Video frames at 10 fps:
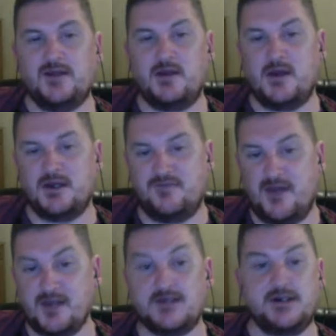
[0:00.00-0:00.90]
van Dijk is
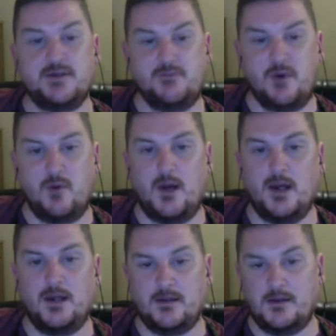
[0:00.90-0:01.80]
facing the wrong
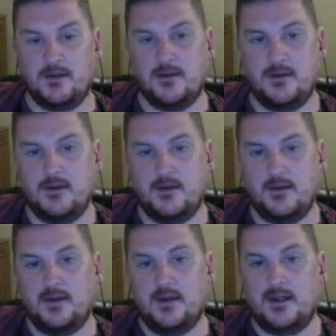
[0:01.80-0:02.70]
way.
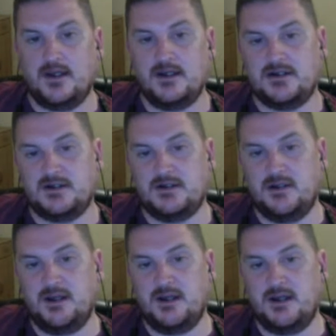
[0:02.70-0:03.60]
He's
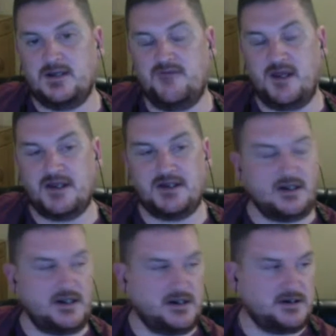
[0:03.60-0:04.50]

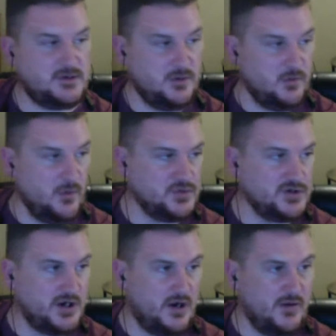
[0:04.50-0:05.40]
facing towards
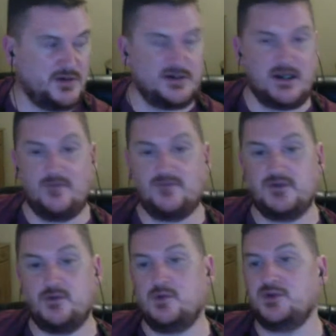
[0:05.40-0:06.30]
goal instead of
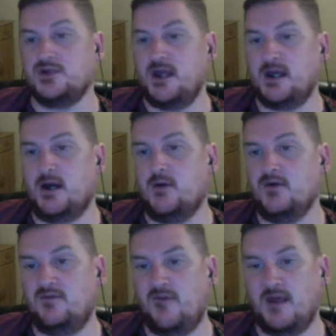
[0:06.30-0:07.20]
towards their goal. If
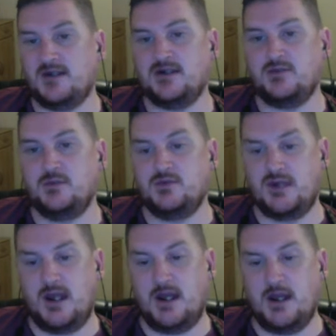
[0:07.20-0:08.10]
he's facing towards
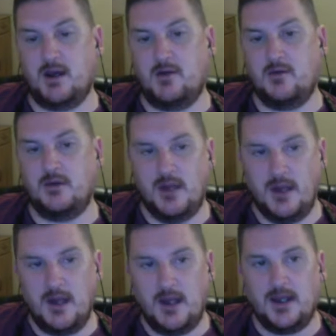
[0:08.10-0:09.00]
their goal,
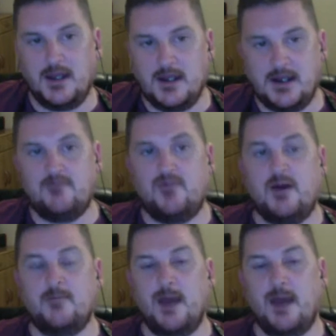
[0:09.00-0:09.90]
he can then
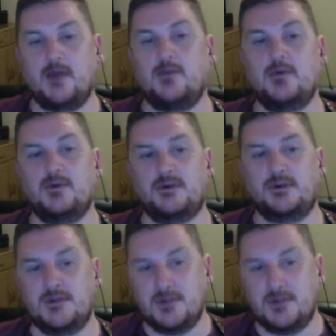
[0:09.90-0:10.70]
run backwards,